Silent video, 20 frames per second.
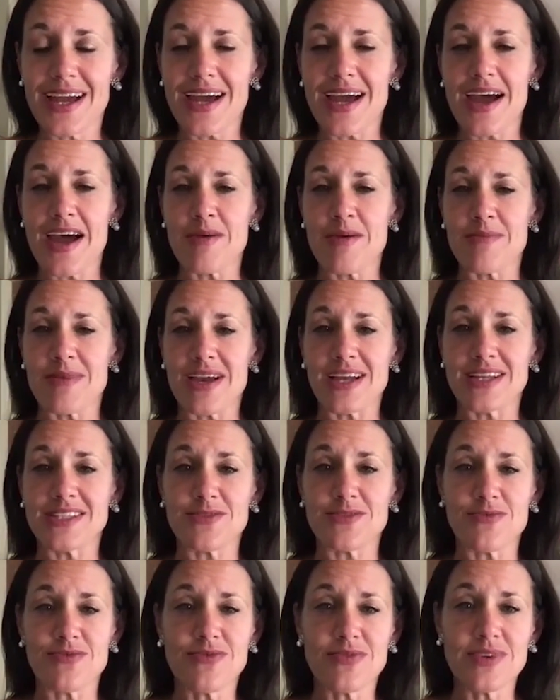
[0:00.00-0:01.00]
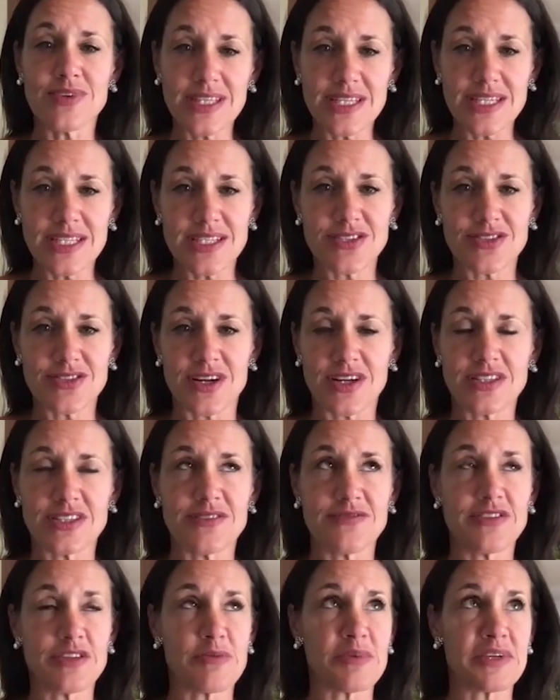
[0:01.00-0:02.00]
It's really
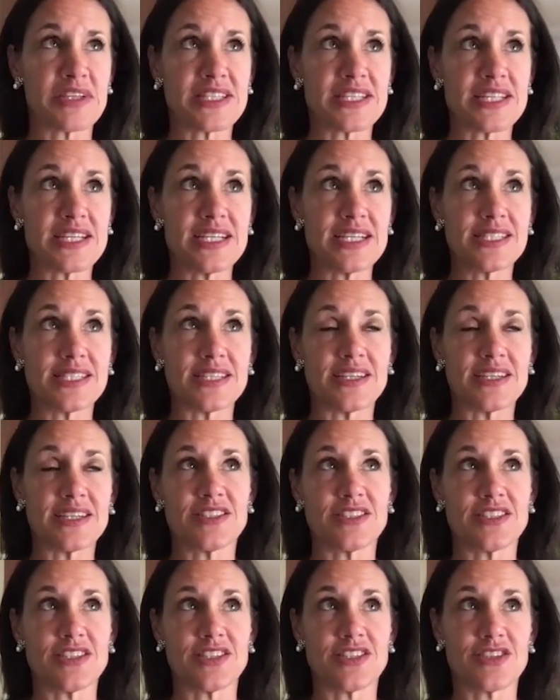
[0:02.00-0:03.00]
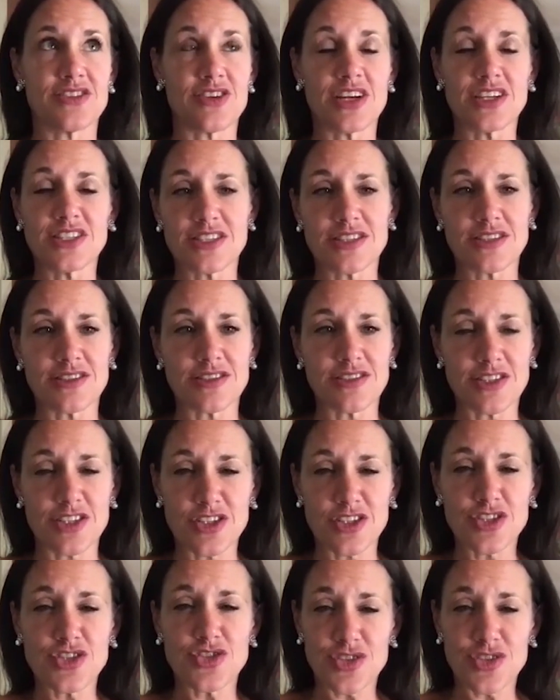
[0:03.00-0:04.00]
destructive to business. It's
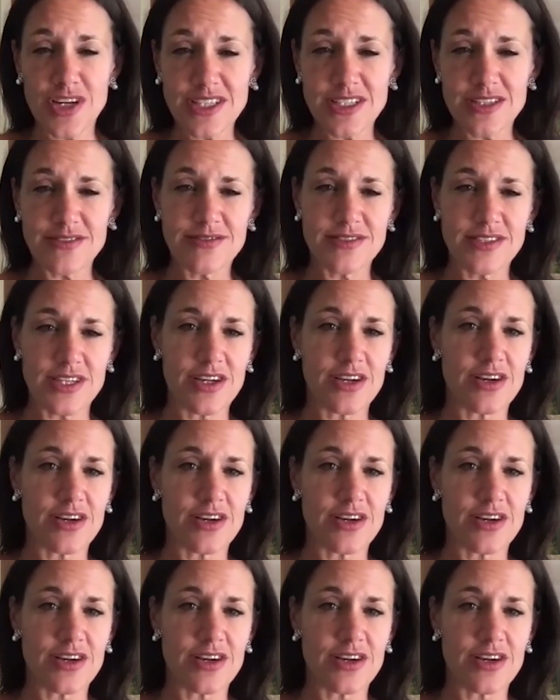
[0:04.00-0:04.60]
destructive to